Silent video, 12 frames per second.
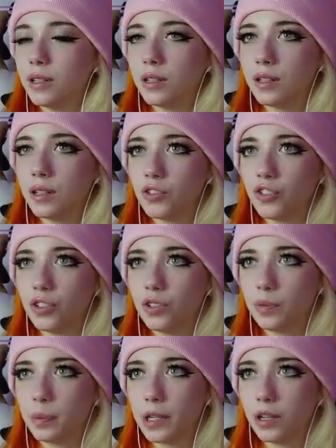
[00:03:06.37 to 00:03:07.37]
She's
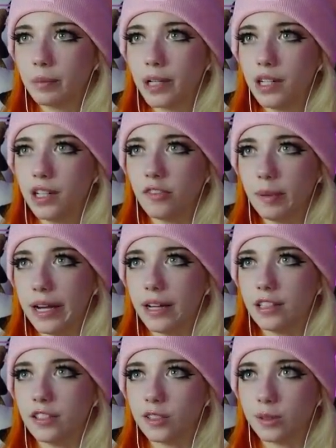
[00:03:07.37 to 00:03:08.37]
been on many of my
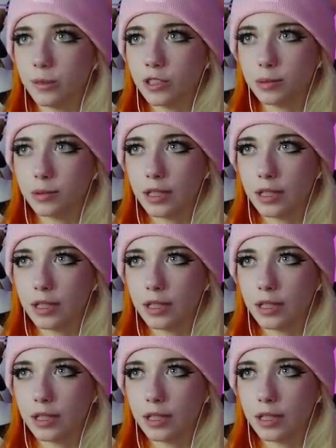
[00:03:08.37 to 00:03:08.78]
islands in multiple